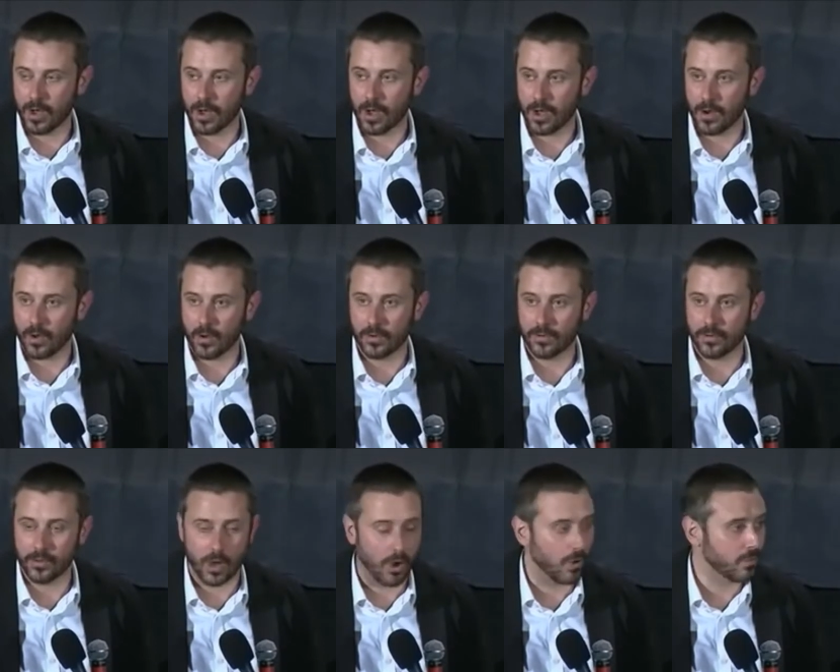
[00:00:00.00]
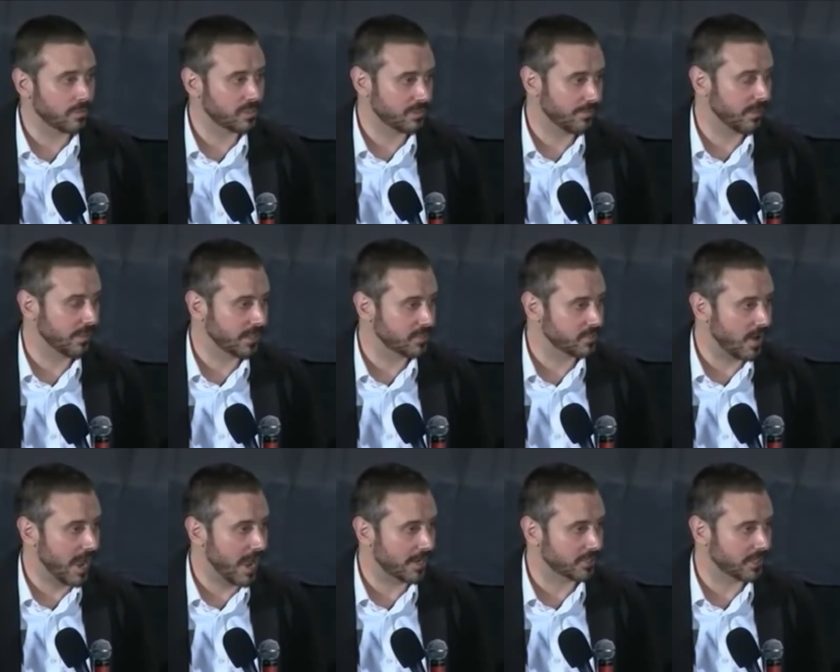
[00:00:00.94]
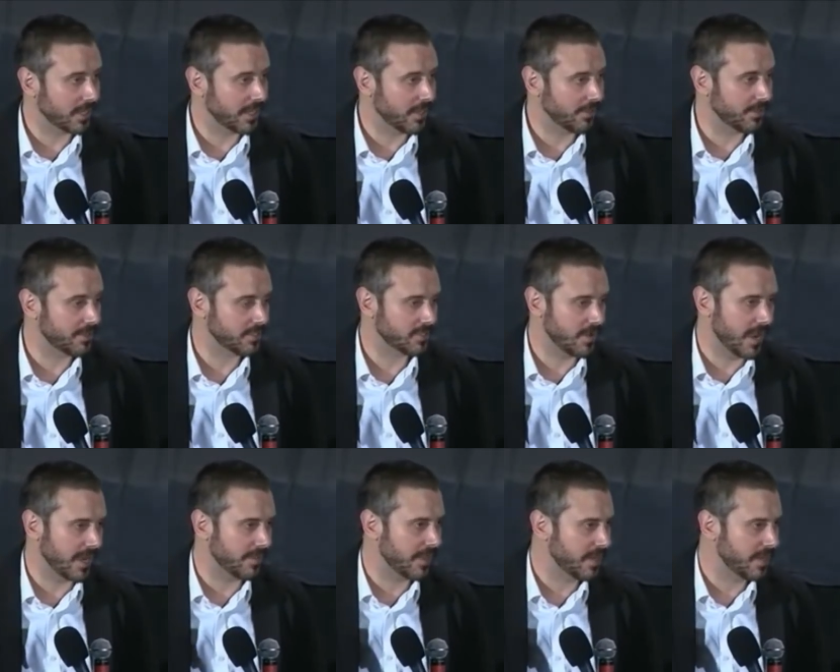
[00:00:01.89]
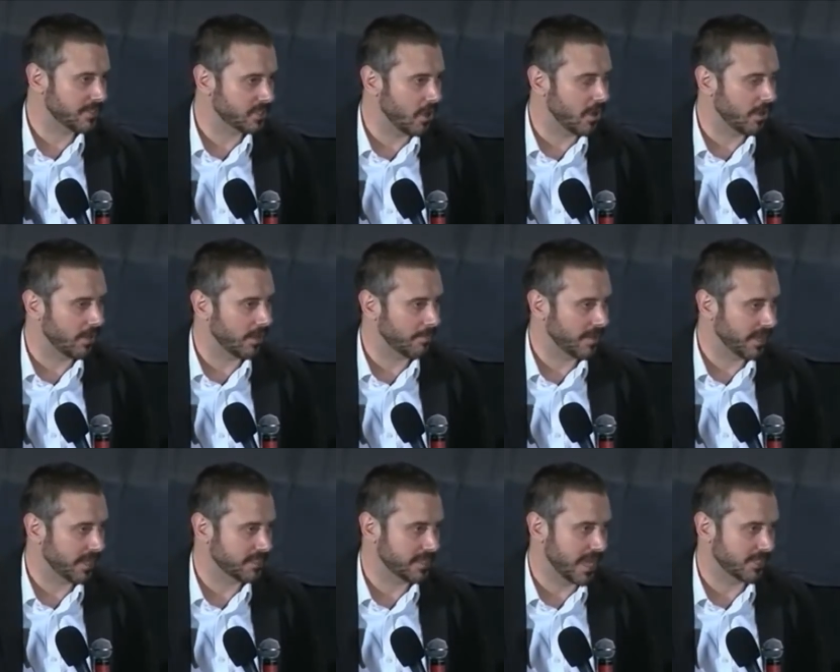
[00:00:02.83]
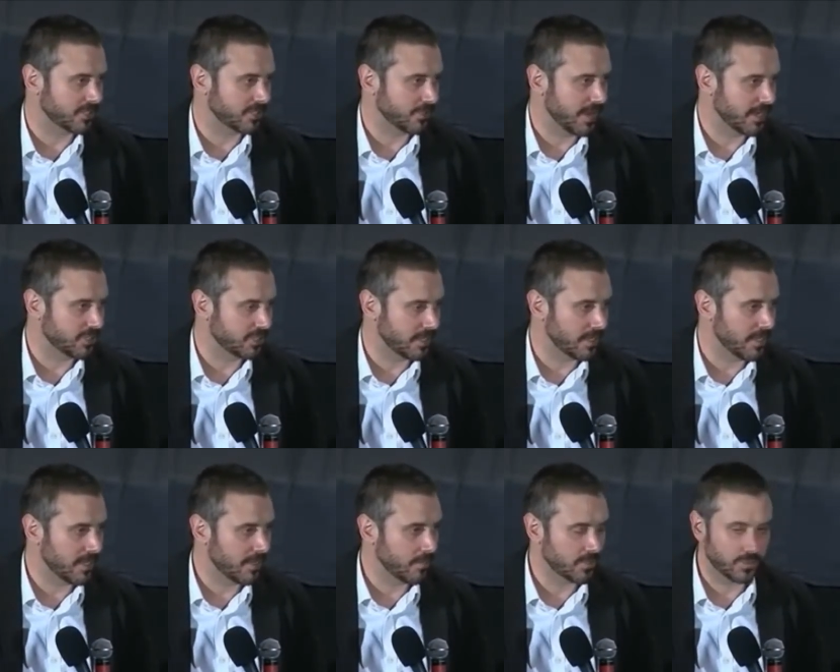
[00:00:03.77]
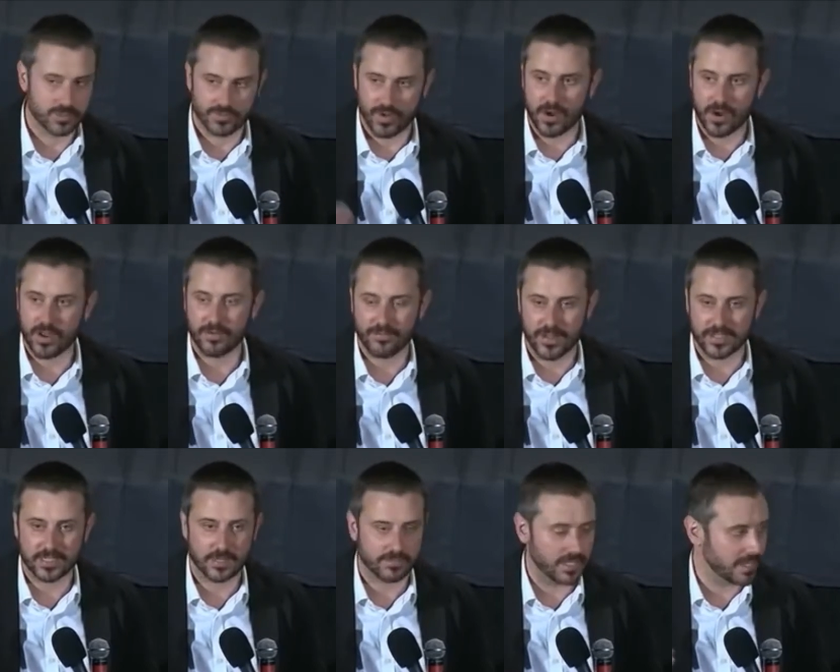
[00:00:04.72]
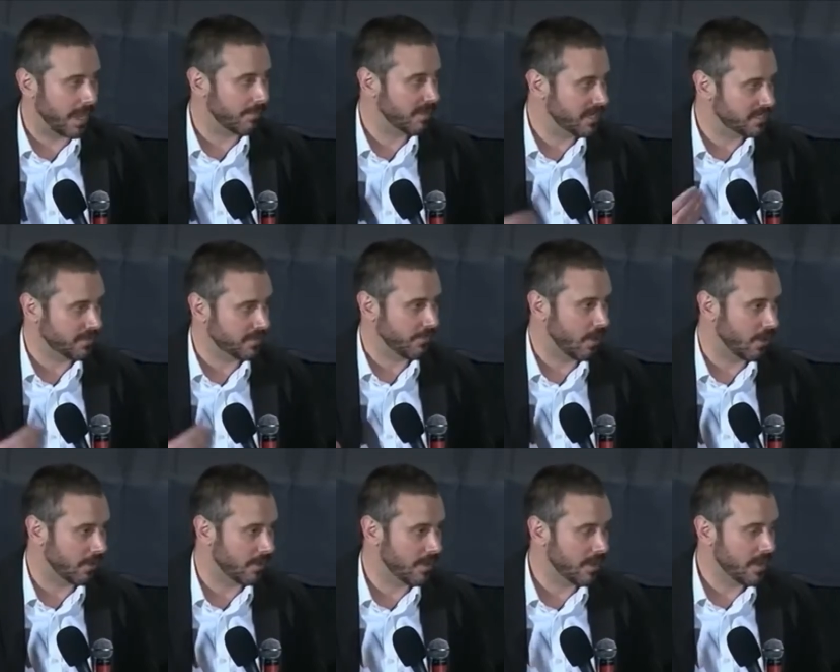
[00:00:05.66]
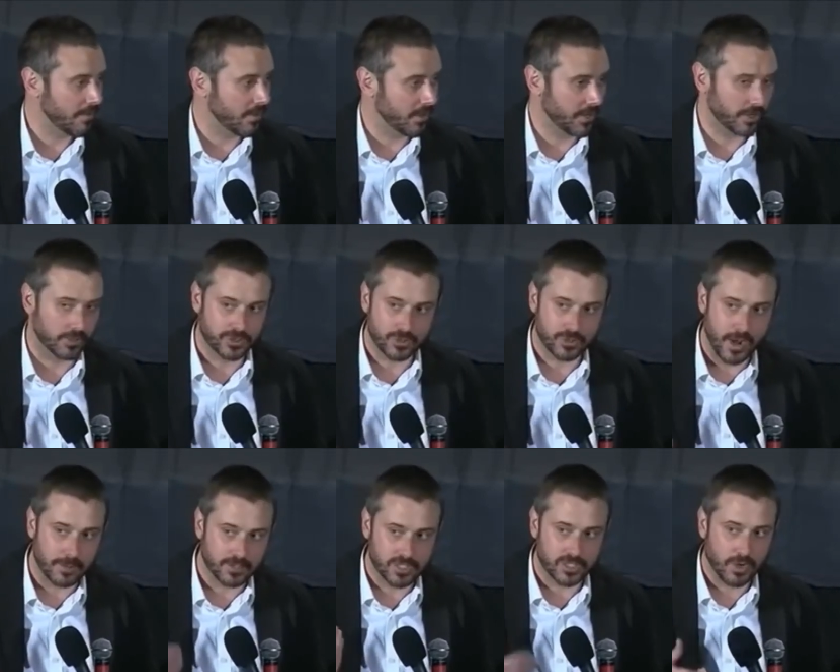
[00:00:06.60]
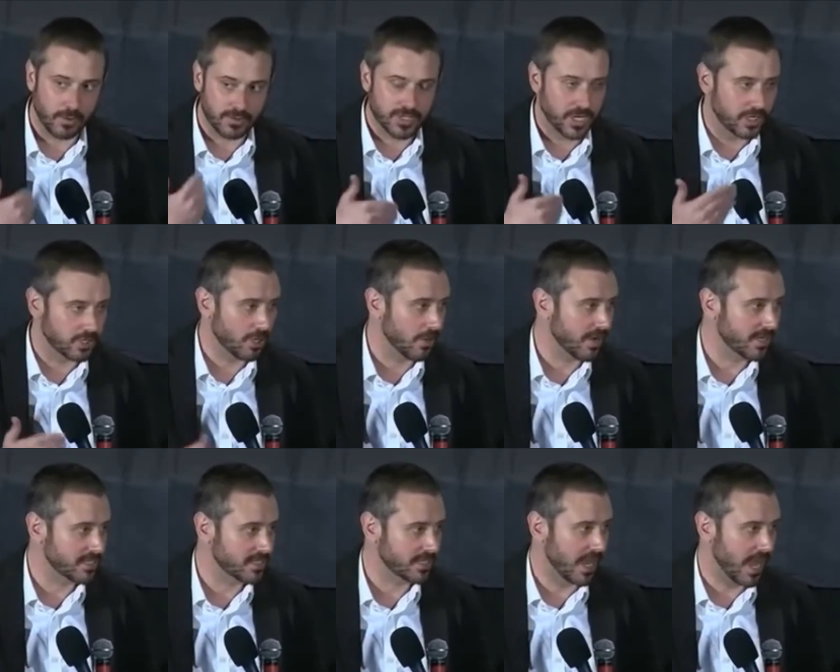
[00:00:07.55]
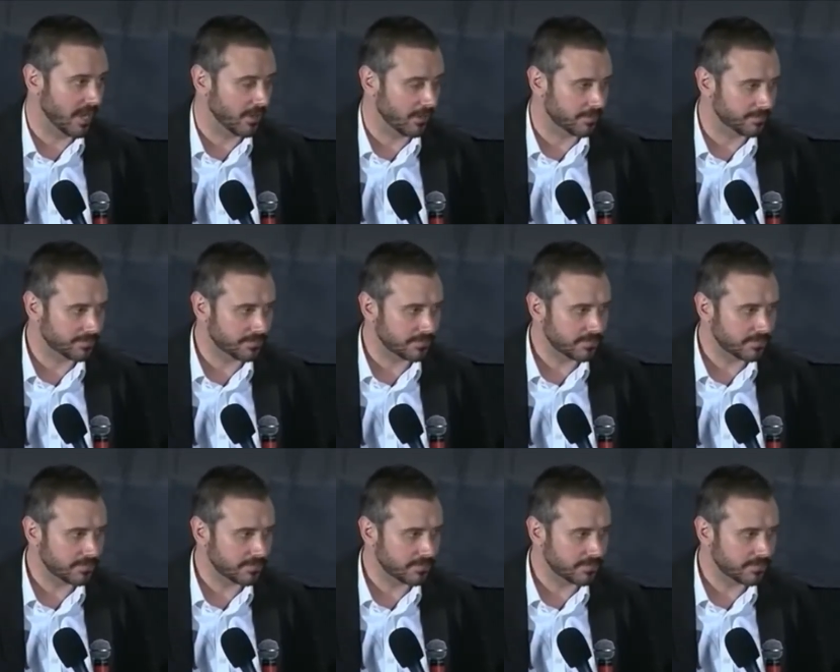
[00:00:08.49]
uh, no civilians were actually killed in the strike and that it's all a big exaggeration, which was very offensive to Yemenis of all political stripes, and so it was an enduring scandal.